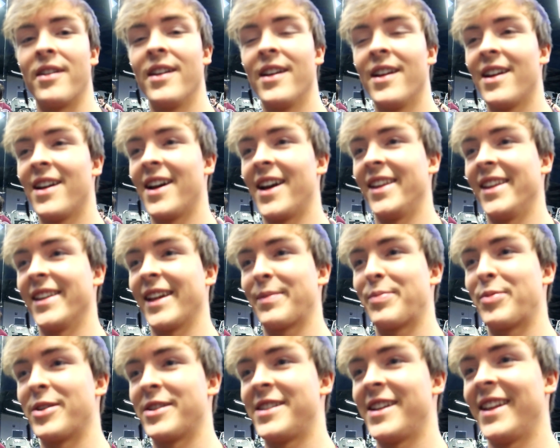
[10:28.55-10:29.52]
and then
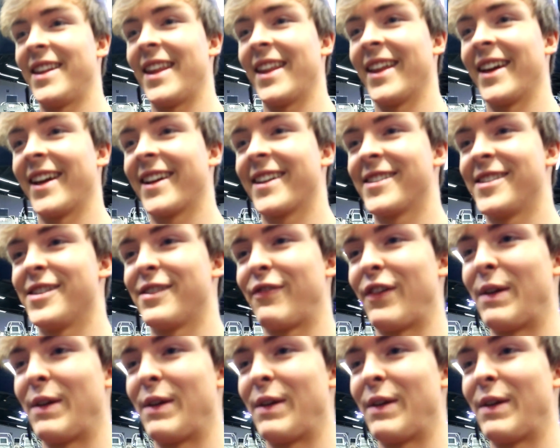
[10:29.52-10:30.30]
like pretend that like she's